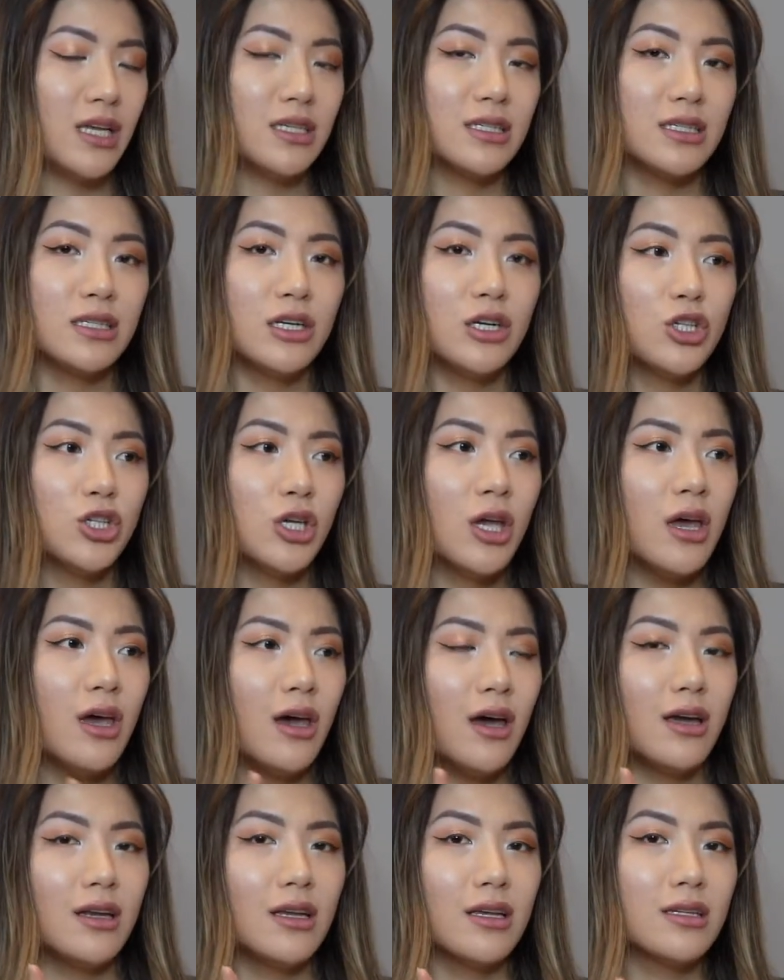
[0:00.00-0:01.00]
It's such
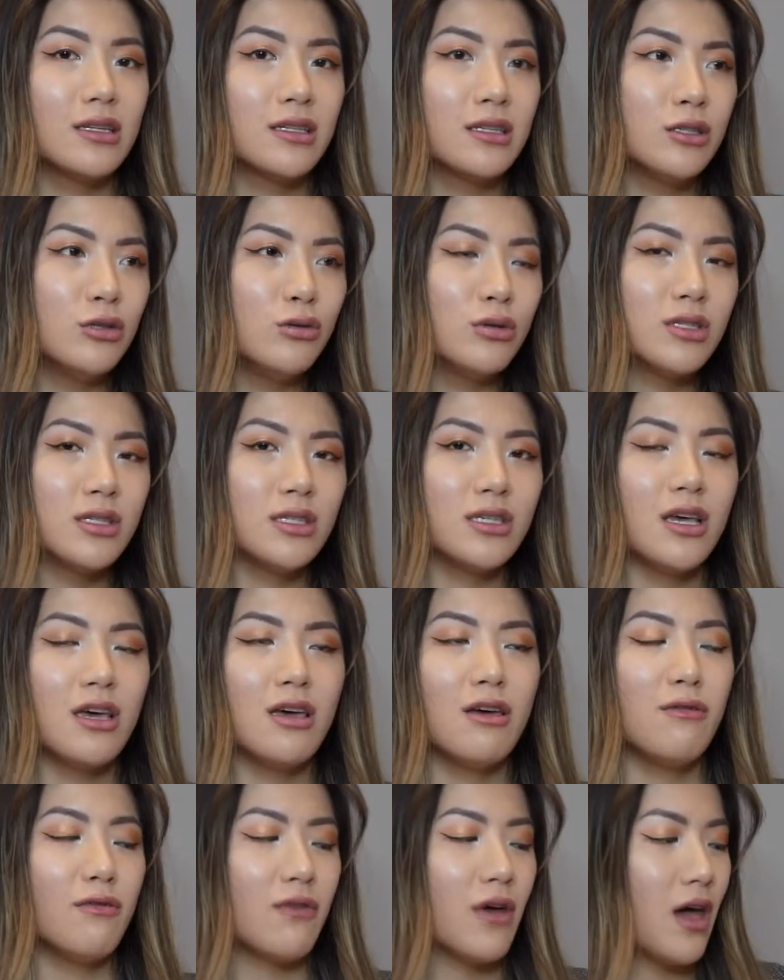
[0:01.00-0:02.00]
an
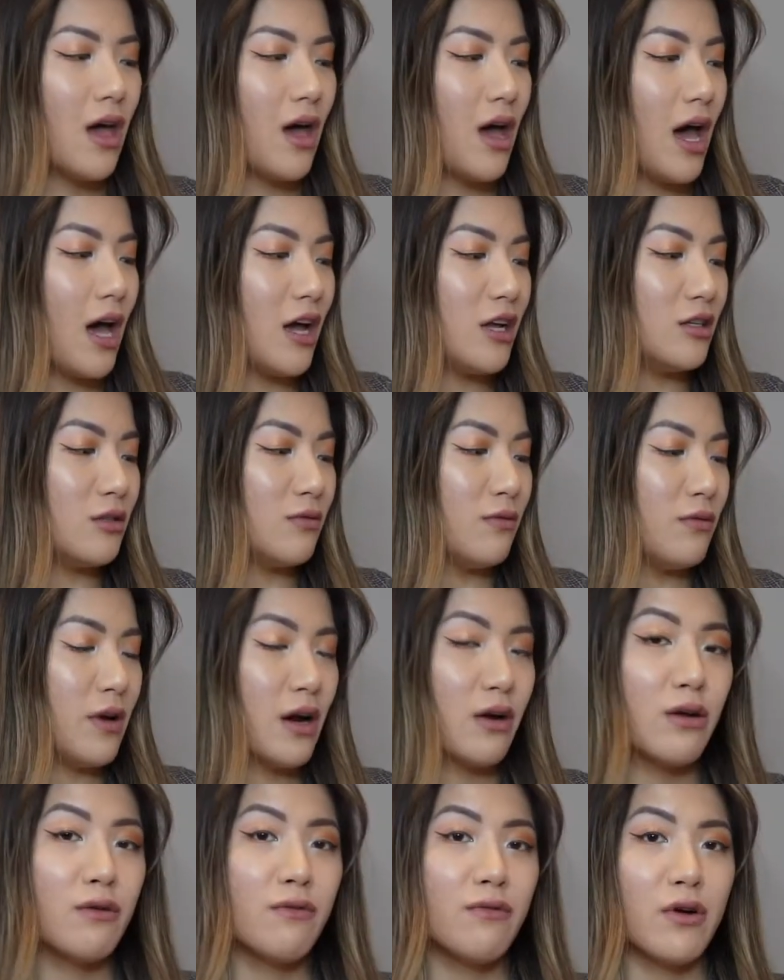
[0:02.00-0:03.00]
exclusive and
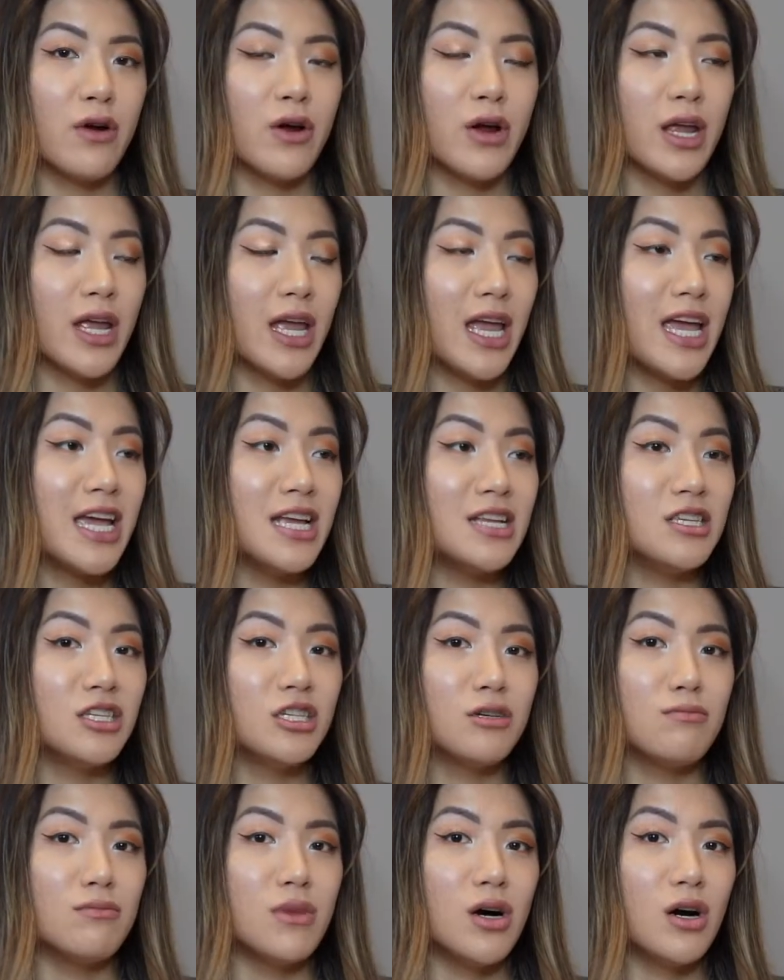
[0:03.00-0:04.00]
very, very in
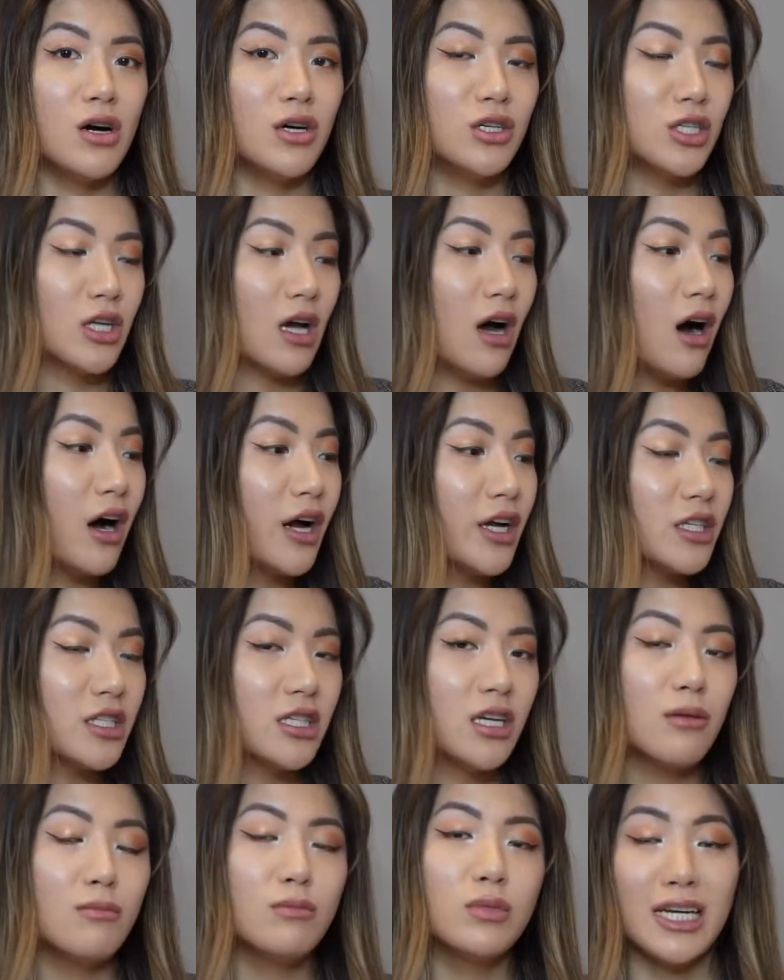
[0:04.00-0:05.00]
demand item.